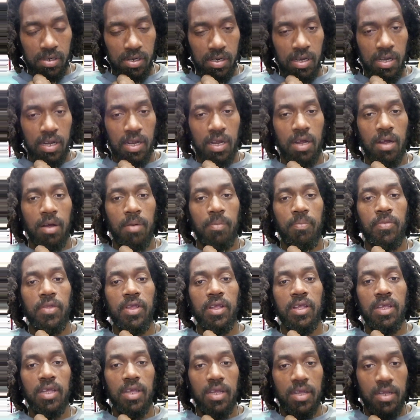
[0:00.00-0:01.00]
Now I'm
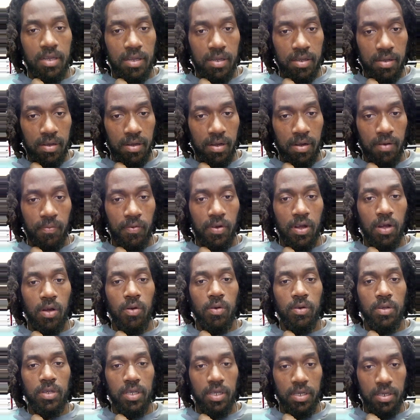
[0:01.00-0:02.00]
the king of
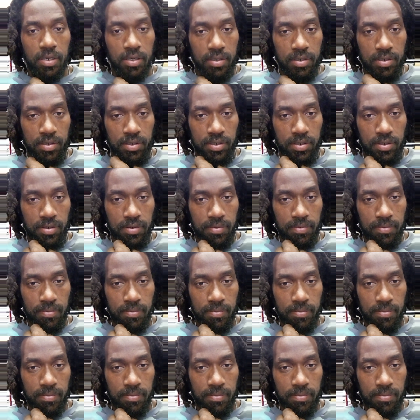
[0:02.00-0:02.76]
all kings.